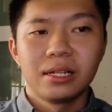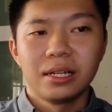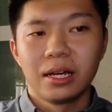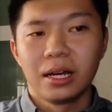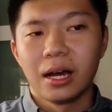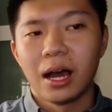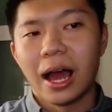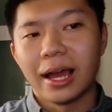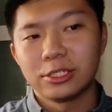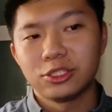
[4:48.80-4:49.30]

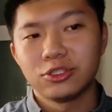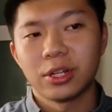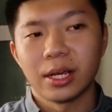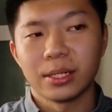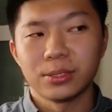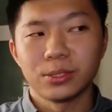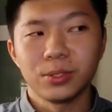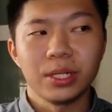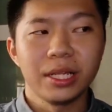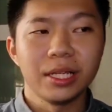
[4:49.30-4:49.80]
I should have
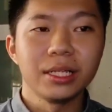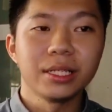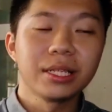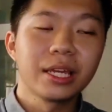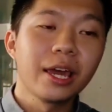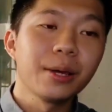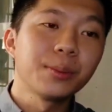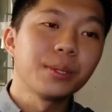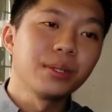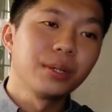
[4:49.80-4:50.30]
really
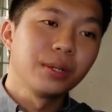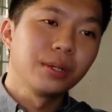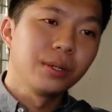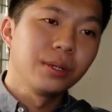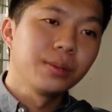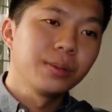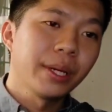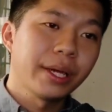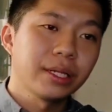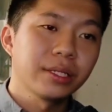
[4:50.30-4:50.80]
gave a
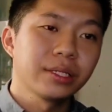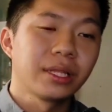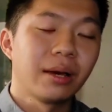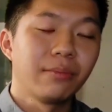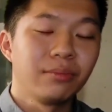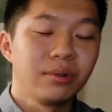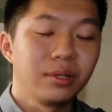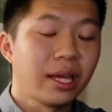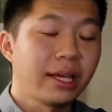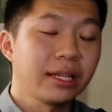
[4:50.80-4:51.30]
fixed
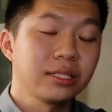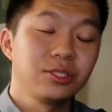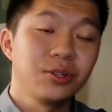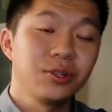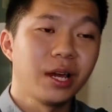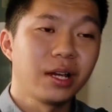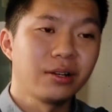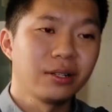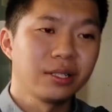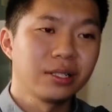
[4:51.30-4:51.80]
number like 3
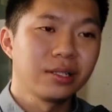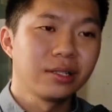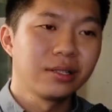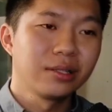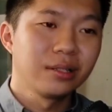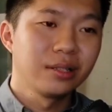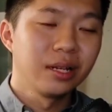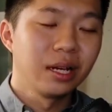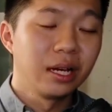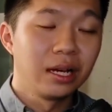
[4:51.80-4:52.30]

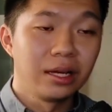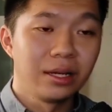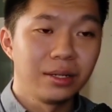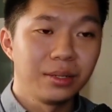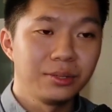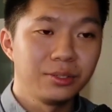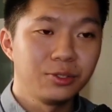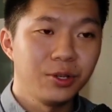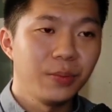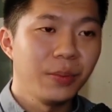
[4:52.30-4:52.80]

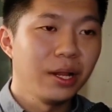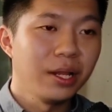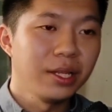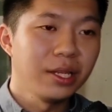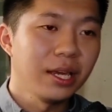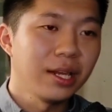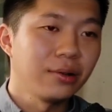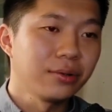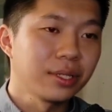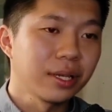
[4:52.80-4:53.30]
million
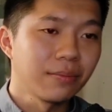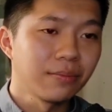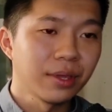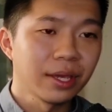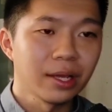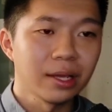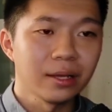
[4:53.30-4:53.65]
yen or something.